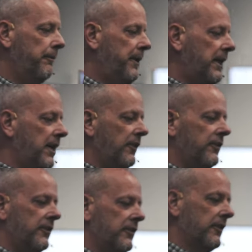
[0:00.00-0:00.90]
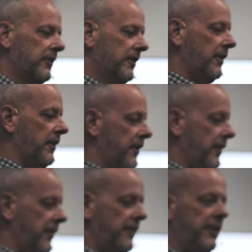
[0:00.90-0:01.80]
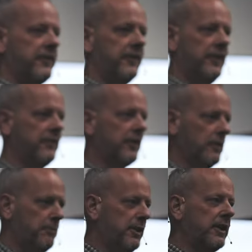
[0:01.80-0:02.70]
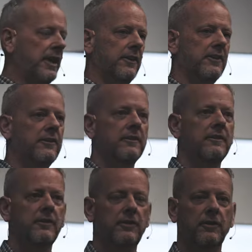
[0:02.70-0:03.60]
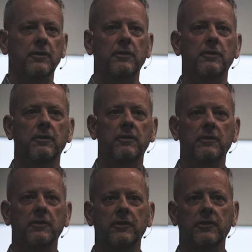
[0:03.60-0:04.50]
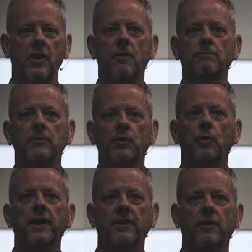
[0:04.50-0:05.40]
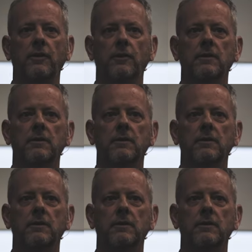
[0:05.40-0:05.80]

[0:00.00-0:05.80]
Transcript: Because this, these are the bookends to Psalm 22.